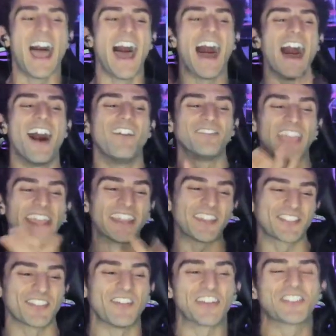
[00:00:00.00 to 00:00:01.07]
Um thank you
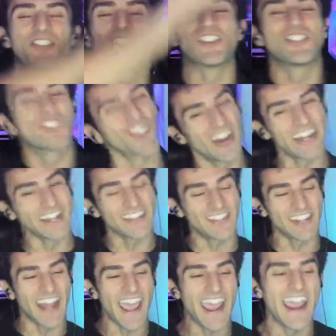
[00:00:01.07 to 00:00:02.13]
so much for joining
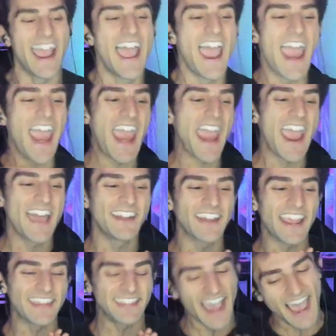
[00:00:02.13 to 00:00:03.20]
today and
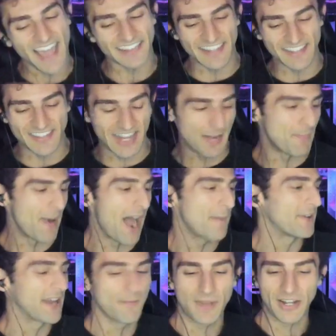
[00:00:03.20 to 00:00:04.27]
yeah, let's get it
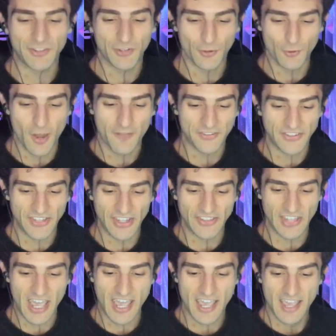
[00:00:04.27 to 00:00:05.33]
popping. I'm about to turn off
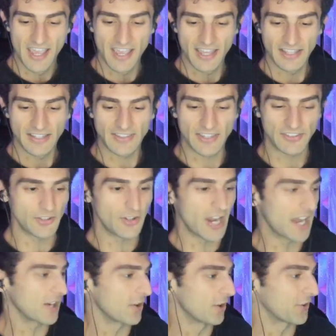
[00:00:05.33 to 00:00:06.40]
SZA. Sizzle, you
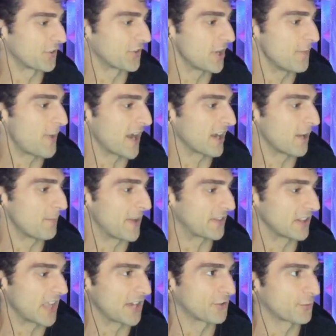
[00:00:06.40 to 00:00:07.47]
gotta go to sleep. I gotta make the
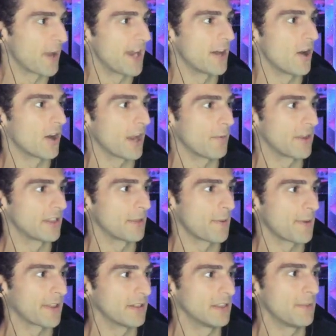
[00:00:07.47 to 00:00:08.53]
lights red. Okay, wait, let
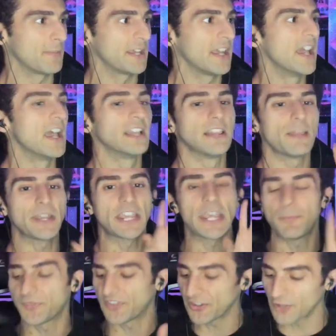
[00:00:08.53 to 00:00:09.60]
me let me let me keep
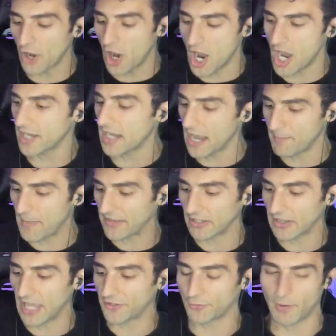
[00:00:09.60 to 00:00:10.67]
Sizzle on and make the
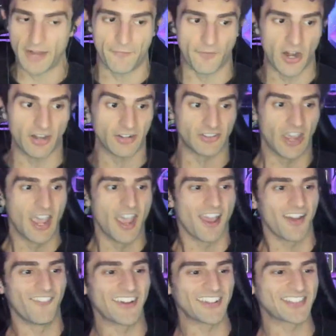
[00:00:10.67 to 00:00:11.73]
lights red first.
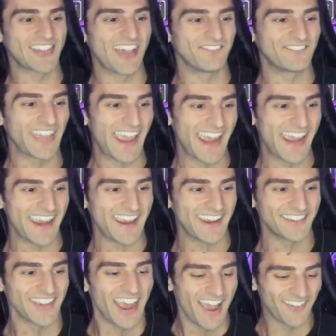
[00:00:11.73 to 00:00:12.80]
What's up,
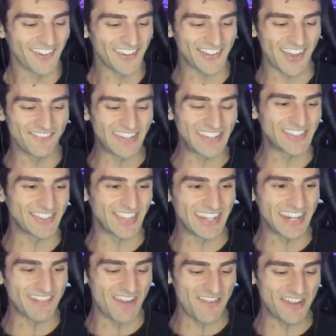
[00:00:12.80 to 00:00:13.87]
Paige? What's up, Miss
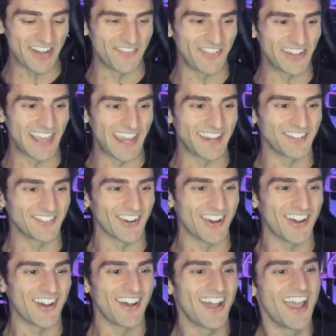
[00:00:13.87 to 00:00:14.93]
Cindy, my beautiful
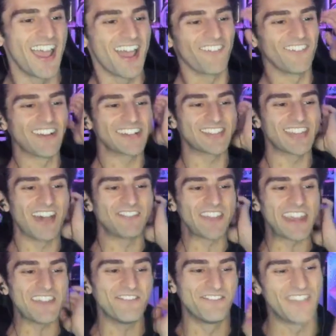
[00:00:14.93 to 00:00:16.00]
angel? What's up,
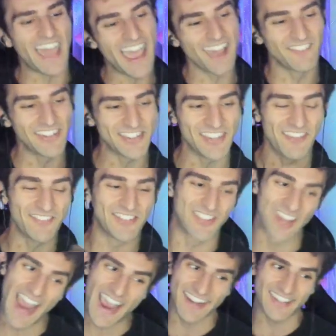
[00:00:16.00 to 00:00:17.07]
Yvette? What's up,
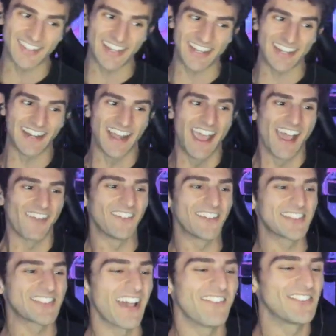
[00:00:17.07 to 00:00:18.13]
Jackson?
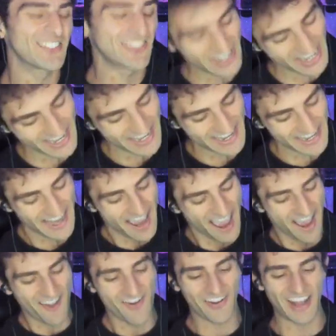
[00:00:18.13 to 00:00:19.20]
What's up, Chi?
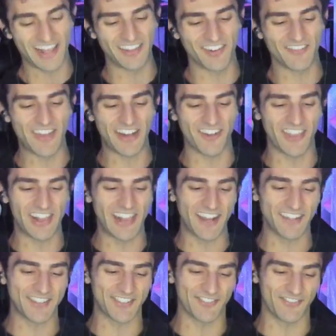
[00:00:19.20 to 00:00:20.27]
Hold on, let me make all the
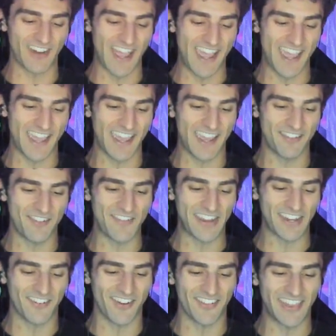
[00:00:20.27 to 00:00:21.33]
lights red. We making
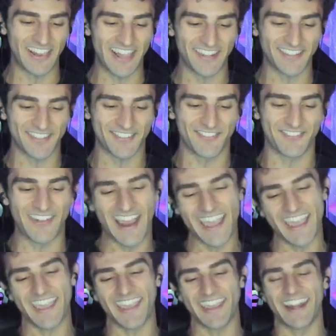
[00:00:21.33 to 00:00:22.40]
all the lights
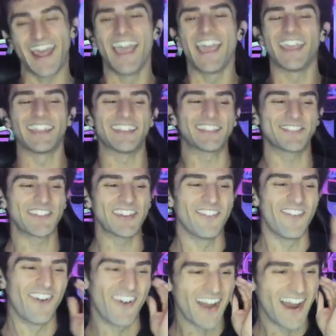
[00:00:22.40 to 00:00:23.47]
red. Yes, we
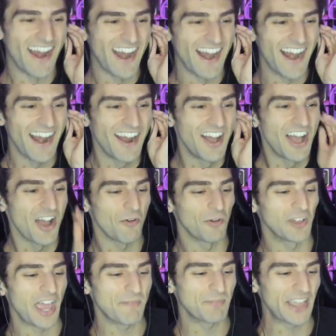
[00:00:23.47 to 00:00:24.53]
are. Will
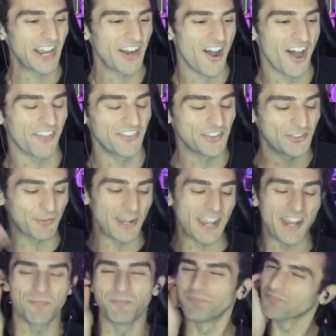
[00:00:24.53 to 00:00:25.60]
I play COD this
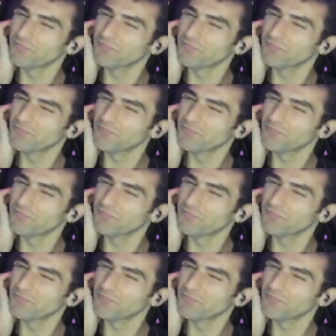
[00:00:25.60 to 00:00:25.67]
week?